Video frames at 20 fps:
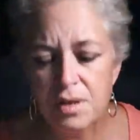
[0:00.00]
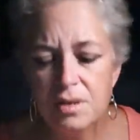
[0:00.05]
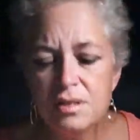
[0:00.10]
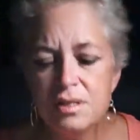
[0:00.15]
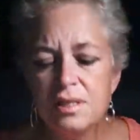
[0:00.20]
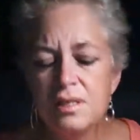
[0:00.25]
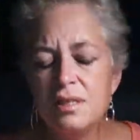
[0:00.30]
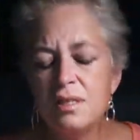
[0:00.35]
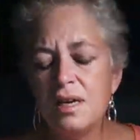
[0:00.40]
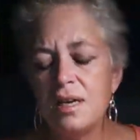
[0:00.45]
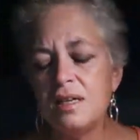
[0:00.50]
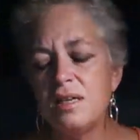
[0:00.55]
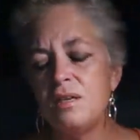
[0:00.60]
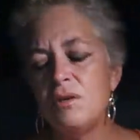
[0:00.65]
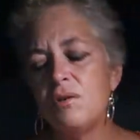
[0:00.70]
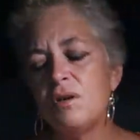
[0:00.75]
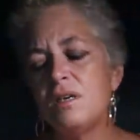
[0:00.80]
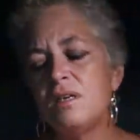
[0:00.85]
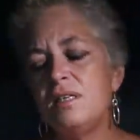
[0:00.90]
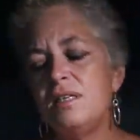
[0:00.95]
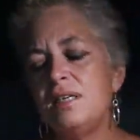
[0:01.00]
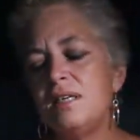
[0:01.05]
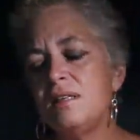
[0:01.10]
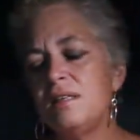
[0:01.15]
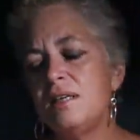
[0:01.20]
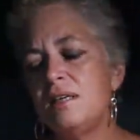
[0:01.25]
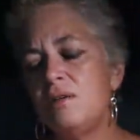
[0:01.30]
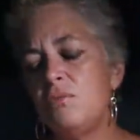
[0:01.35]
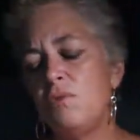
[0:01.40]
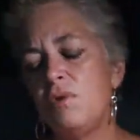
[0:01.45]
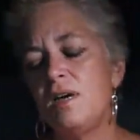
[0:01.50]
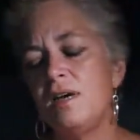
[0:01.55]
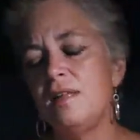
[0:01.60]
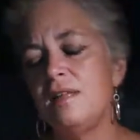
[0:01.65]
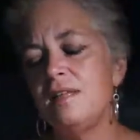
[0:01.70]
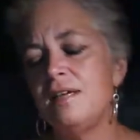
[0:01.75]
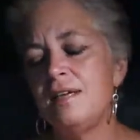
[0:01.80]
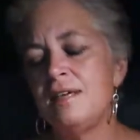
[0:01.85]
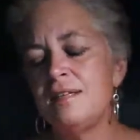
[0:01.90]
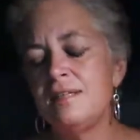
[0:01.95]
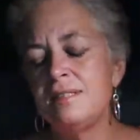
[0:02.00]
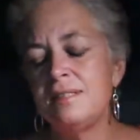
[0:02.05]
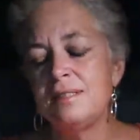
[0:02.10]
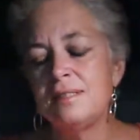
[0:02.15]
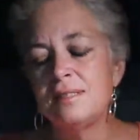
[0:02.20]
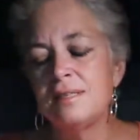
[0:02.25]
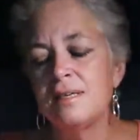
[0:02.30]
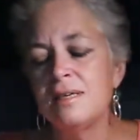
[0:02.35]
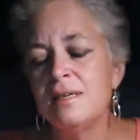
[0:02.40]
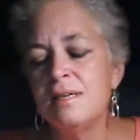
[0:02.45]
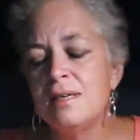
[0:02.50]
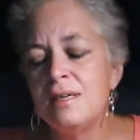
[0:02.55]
Person that you are dealing with is